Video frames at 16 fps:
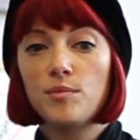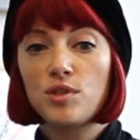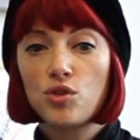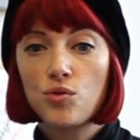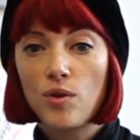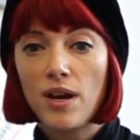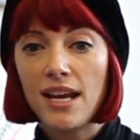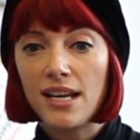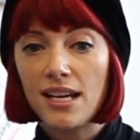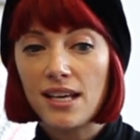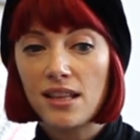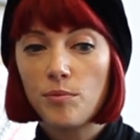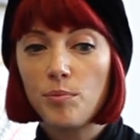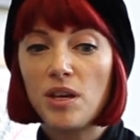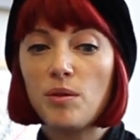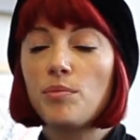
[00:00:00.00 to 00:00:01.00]
training
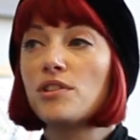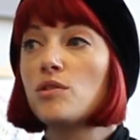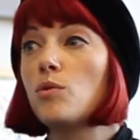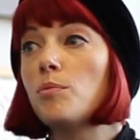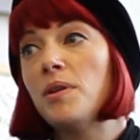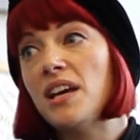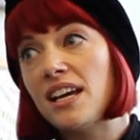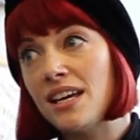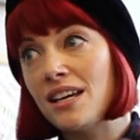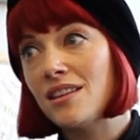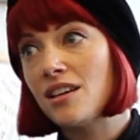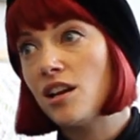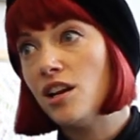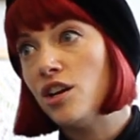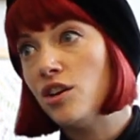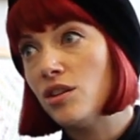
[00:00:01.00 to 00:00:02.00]
the people that were picking
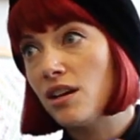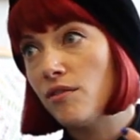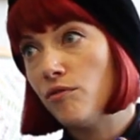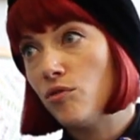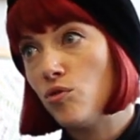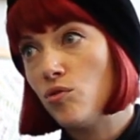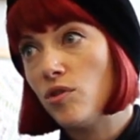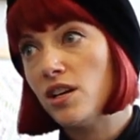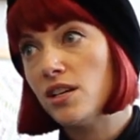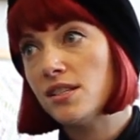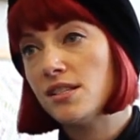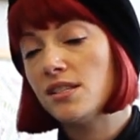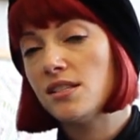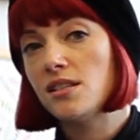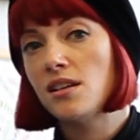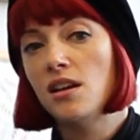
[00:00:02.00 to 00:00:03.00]
the clothing for
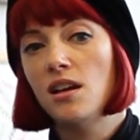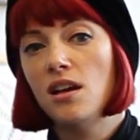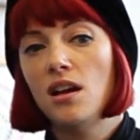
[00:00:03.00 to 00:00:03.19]
us